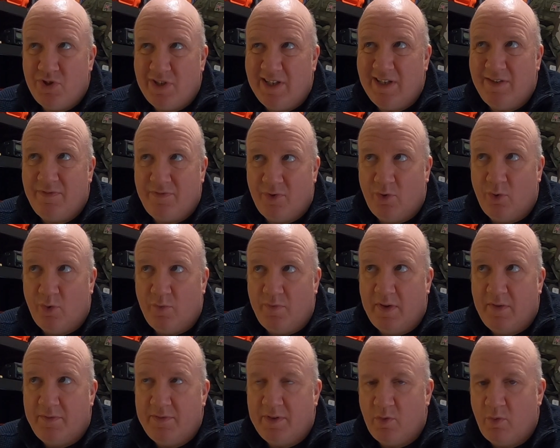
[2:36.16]

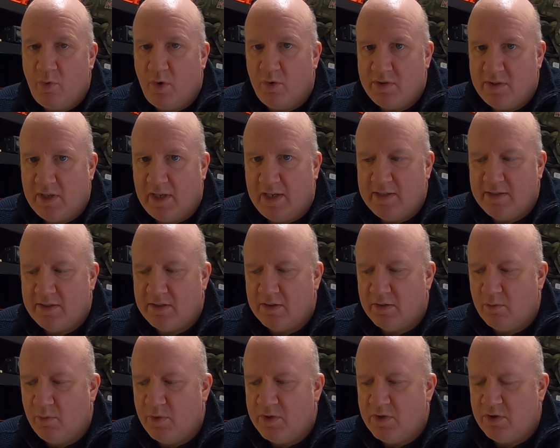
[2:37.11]
G450
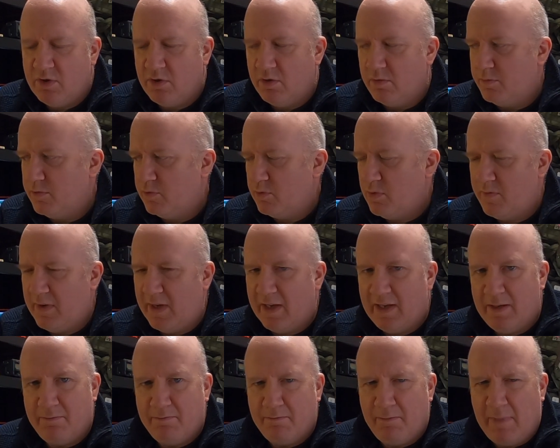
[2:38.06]
rotator, which comes with
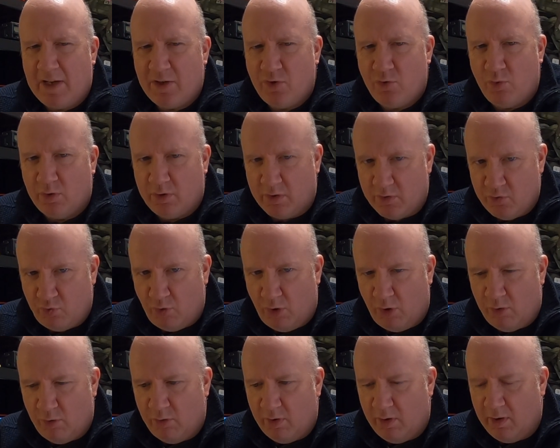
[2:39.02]
a manual
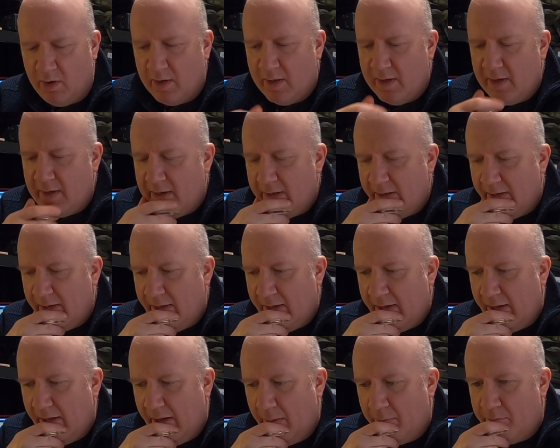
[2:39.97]
control
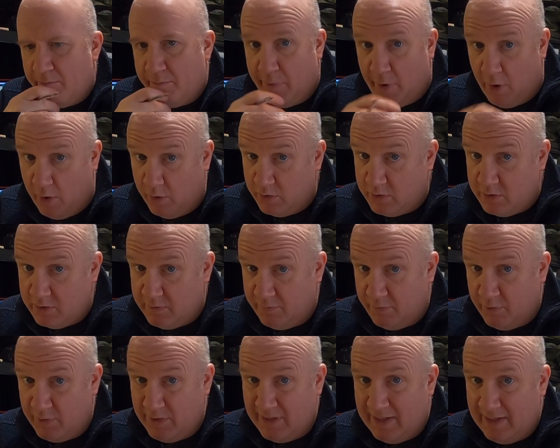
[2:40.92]
box
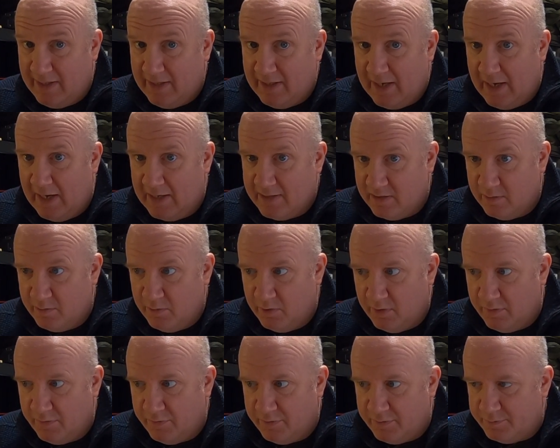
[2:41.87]
for the
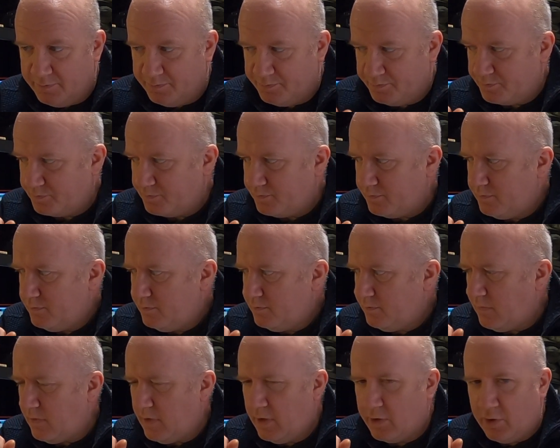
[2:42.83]
azimuth
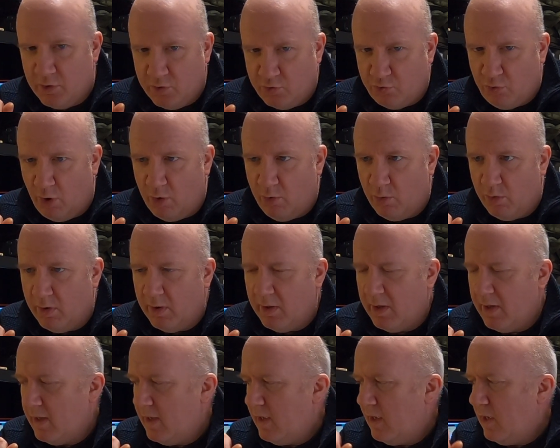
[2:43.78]
control,
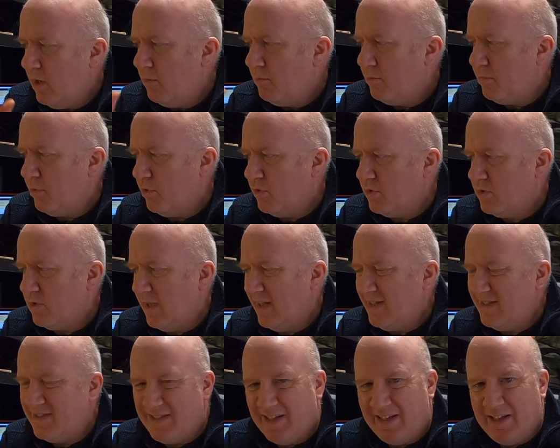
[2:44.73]
but
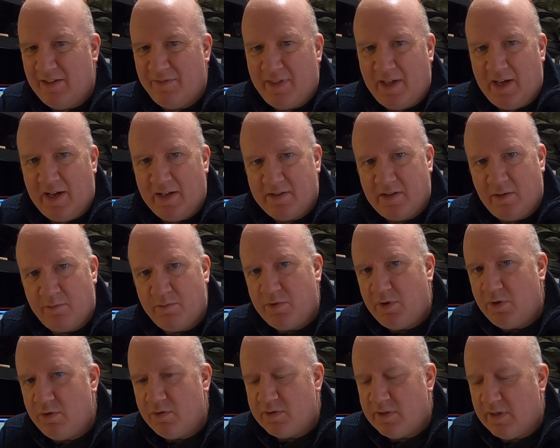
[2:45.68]
instead of that I'm
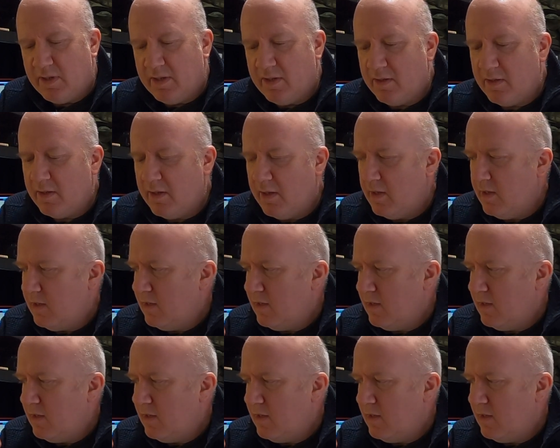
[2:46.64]
using